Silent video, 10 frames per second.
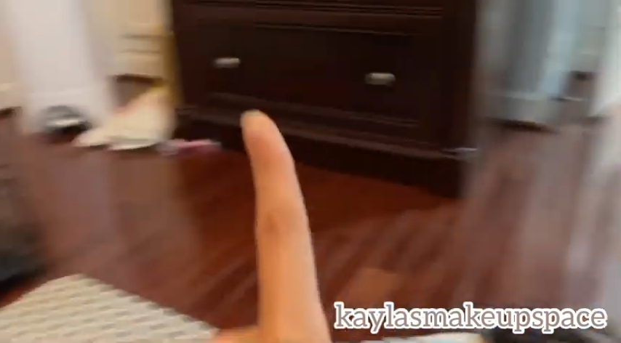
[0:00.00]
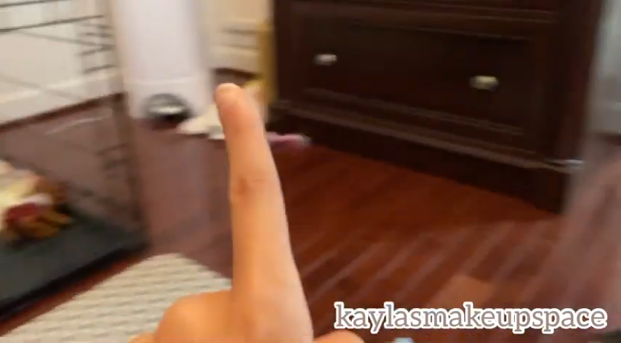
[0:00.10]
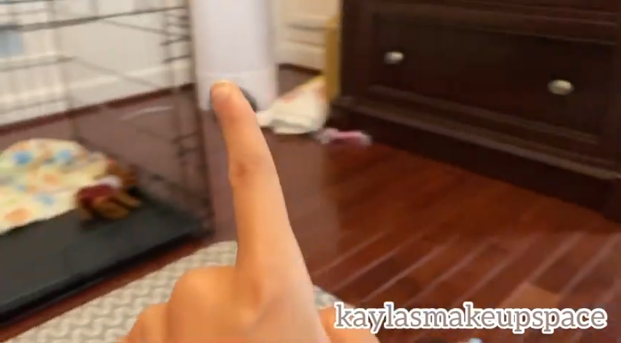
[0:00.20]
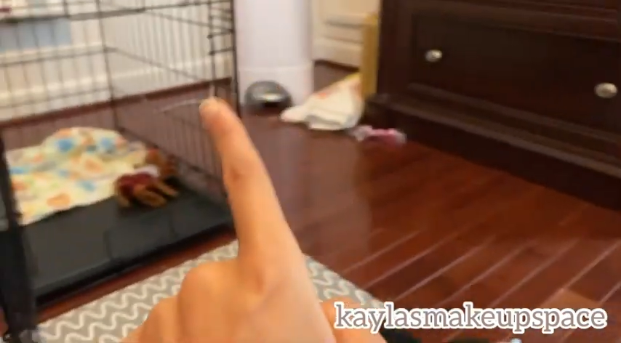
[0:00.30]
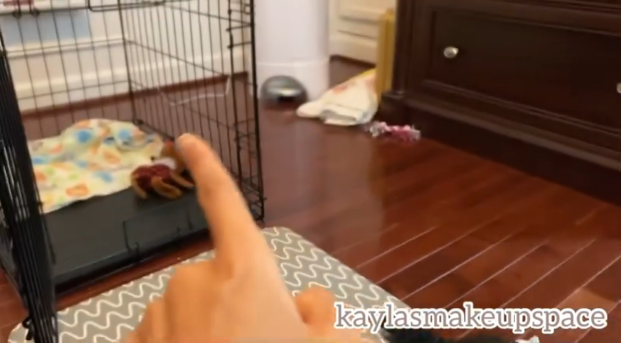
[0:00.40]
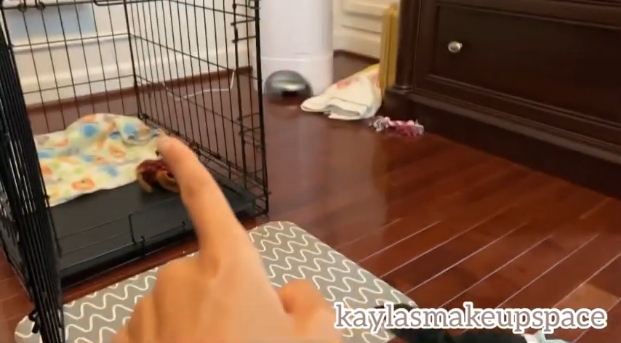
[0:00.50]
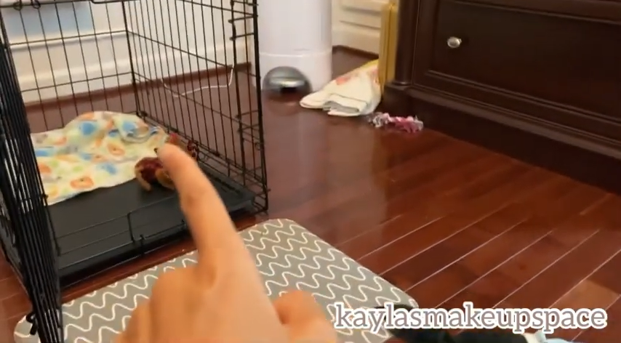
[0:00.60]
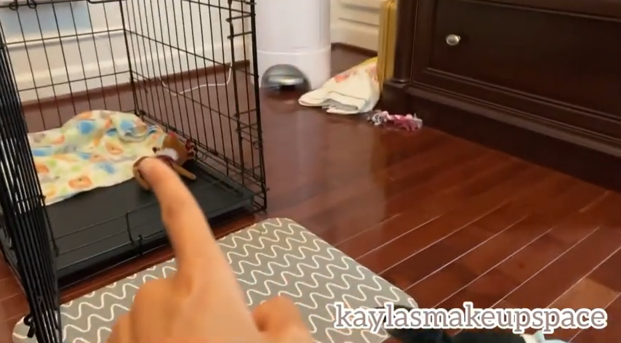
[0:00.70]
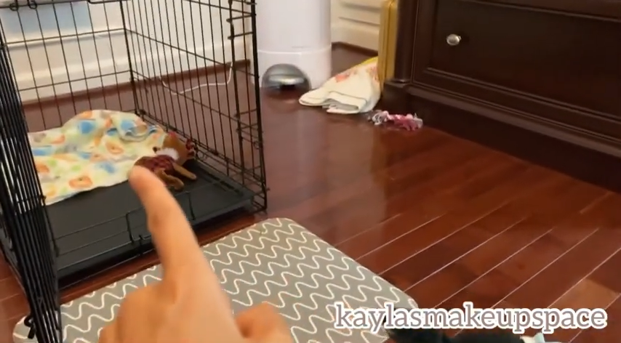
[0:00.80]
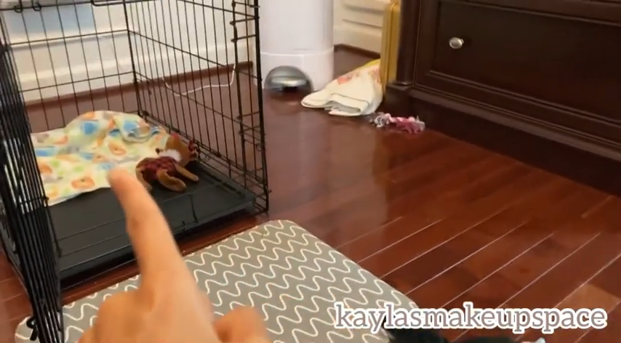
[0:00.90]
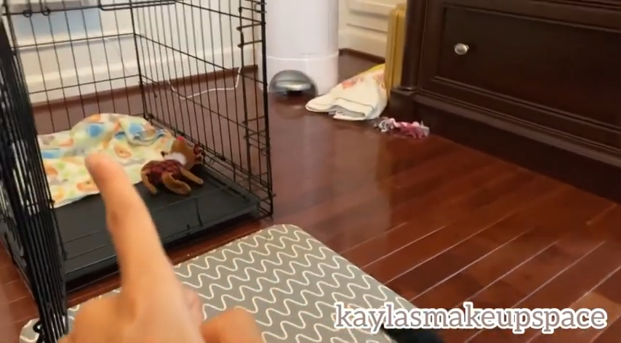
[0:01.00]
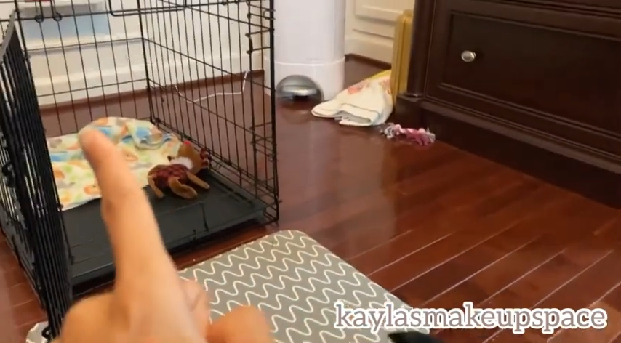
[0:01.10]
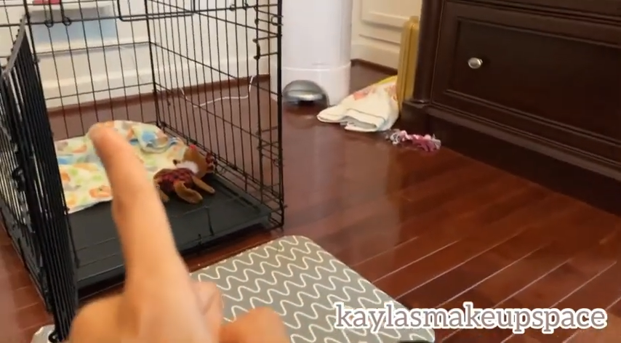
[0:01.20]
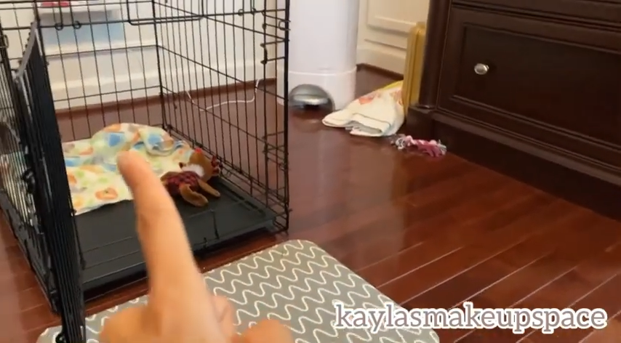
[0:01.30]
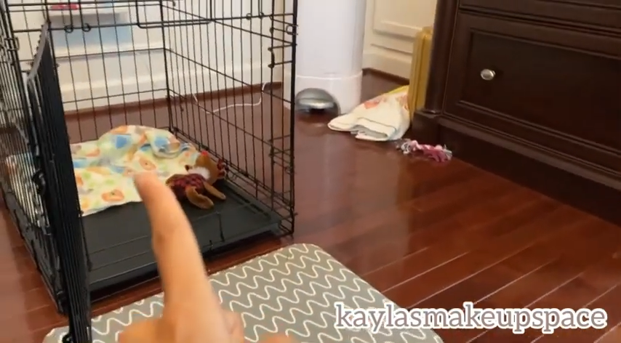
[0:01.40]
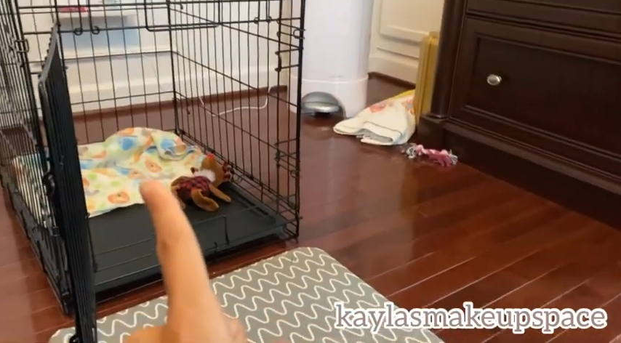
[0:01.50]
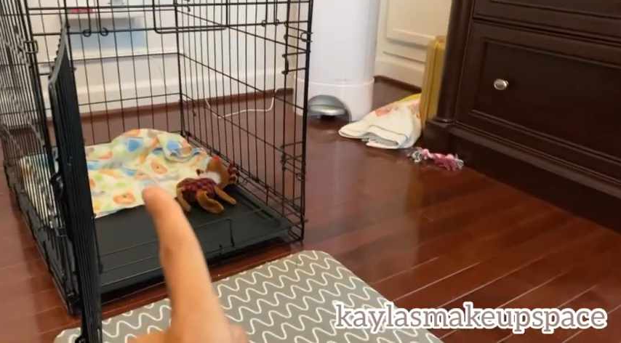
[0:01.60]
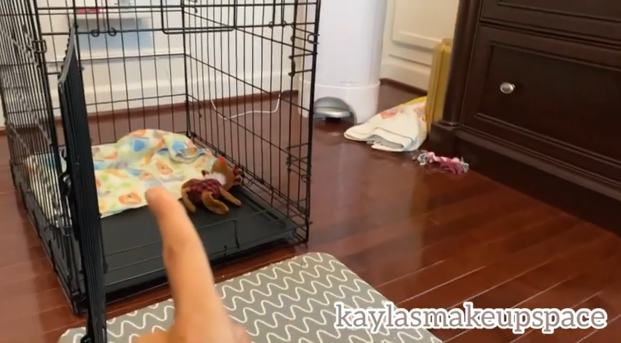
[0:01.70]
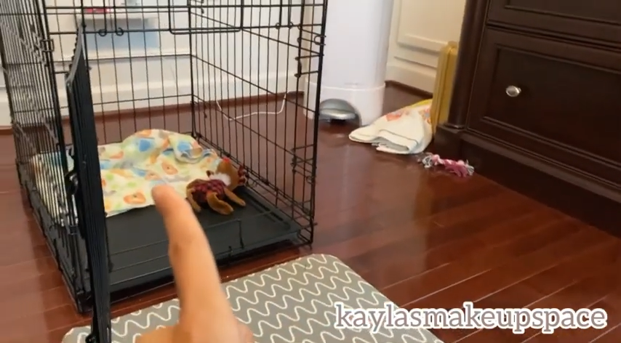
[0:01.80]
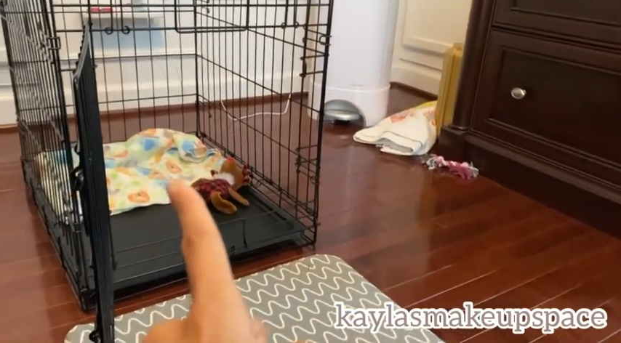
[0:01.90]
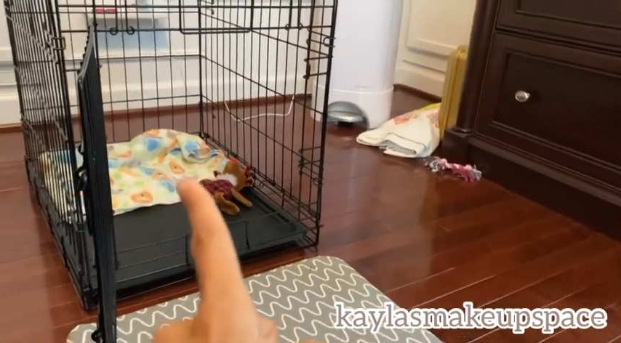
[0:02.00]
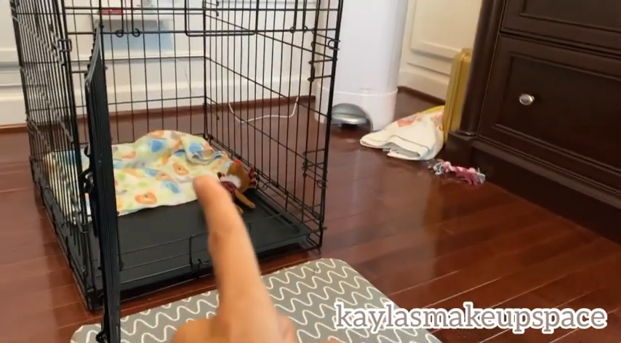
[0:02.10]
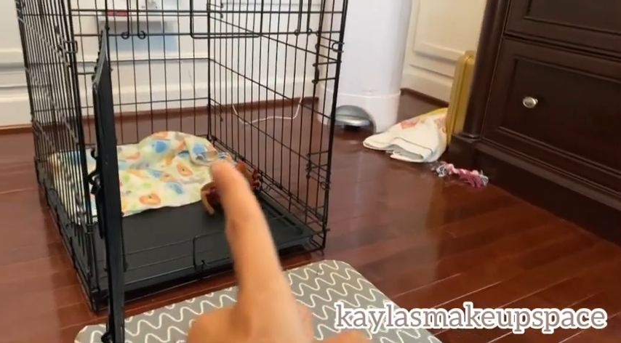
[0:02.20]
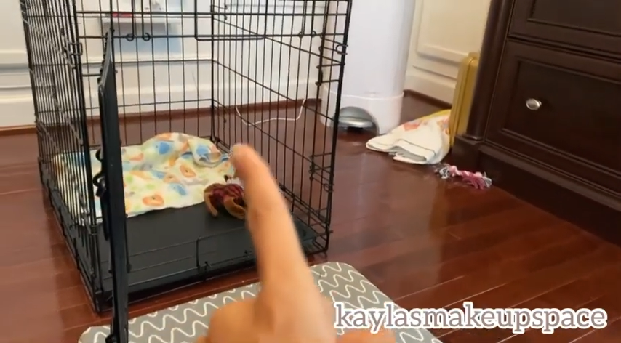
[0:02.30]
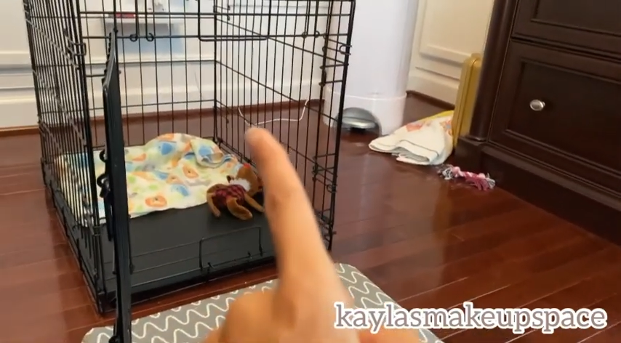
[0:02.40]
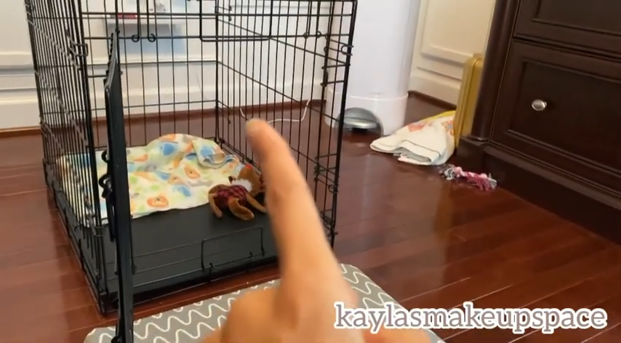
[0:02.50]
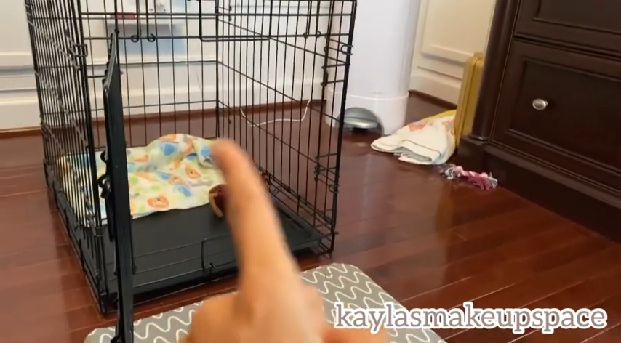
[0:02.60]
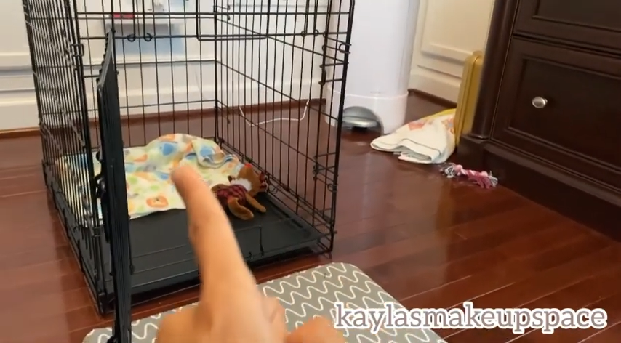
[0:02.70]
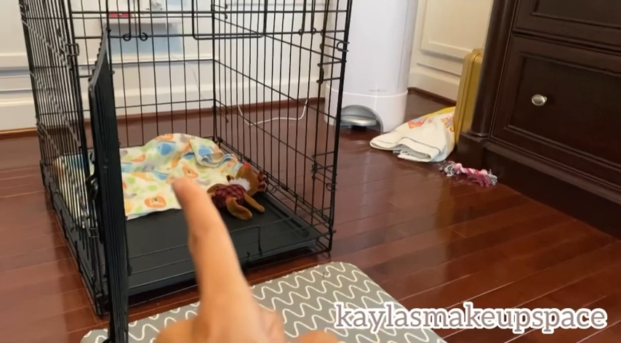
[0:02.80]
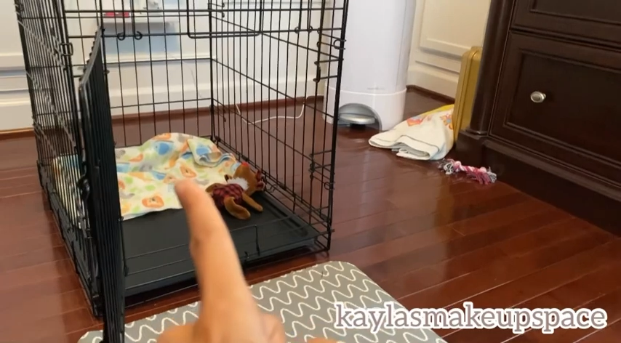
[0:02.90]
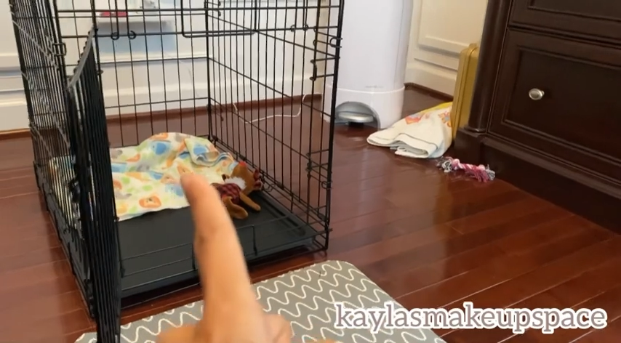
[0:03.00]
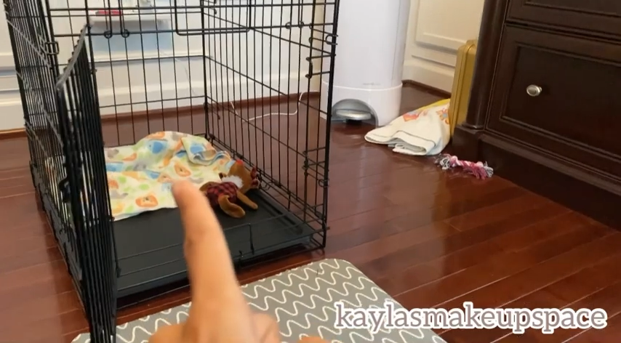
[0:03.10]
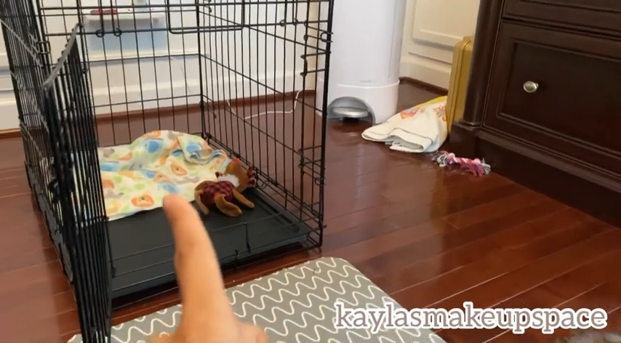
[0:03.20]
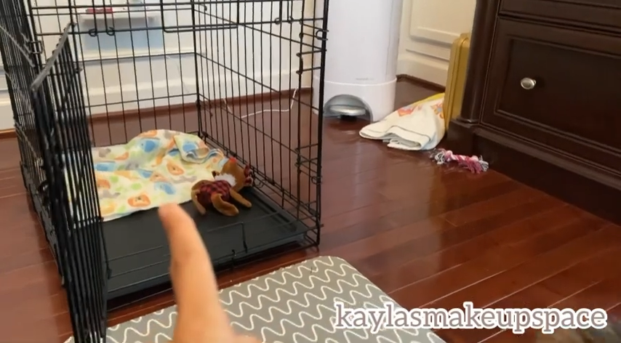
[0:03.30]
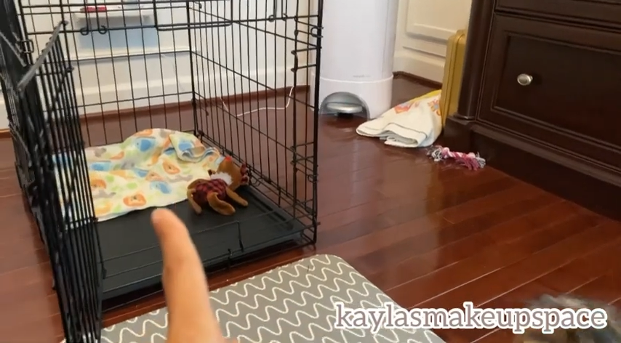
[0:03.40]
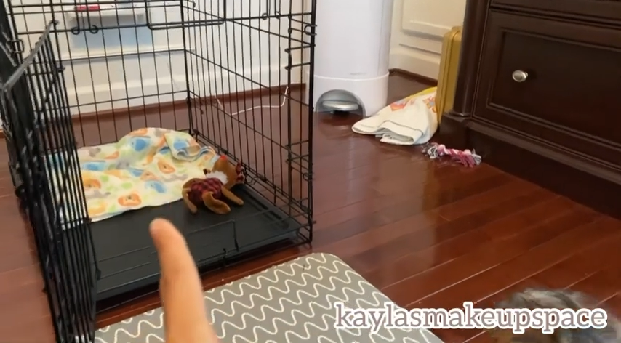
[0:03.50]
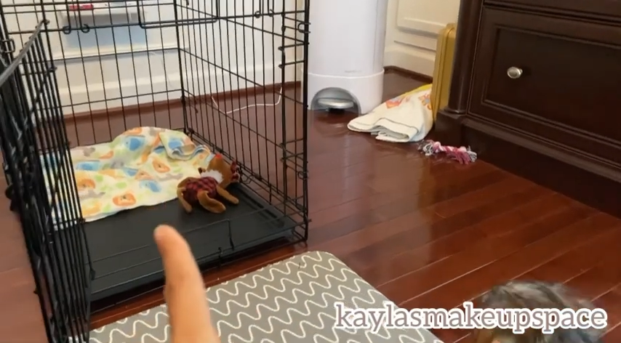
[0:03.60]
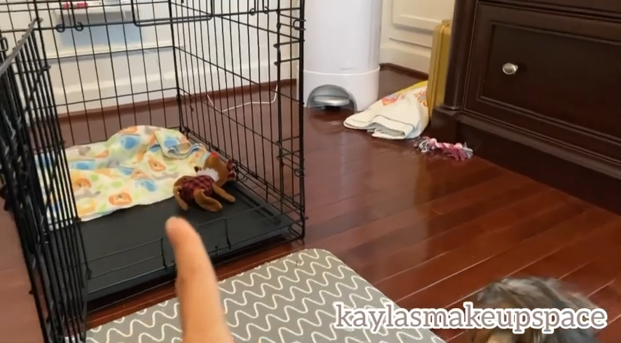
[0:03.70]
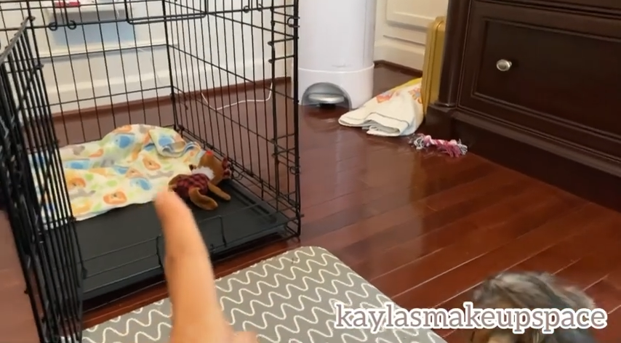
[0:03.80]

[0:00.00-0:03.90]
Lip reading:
No face is visible, so there are no lips to read.